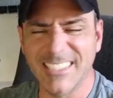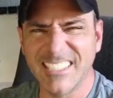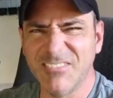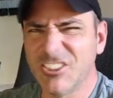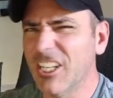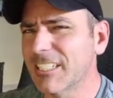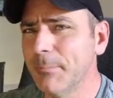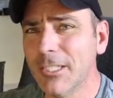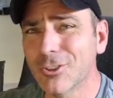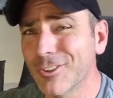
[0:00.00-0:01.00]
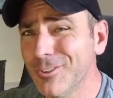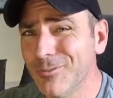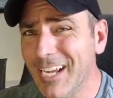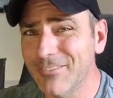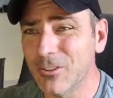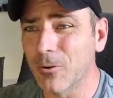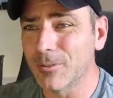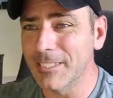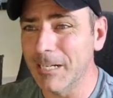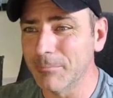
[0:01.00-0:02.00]
It doesn't even check to make sure that you haven't
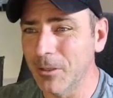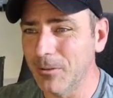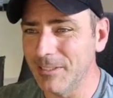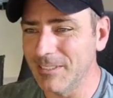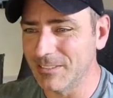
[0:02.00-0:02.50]
already uploaded